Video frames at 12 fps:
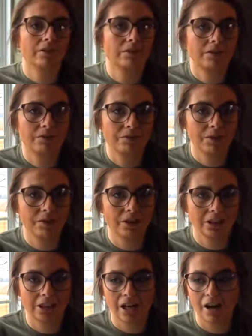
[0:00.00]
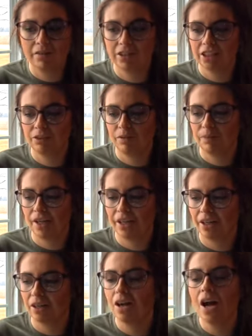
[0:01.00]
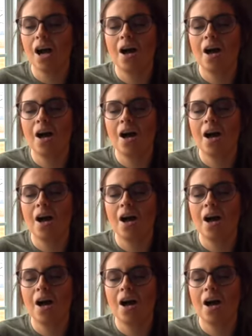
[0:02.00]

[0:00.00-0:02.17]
a few years now, ever since we've been here.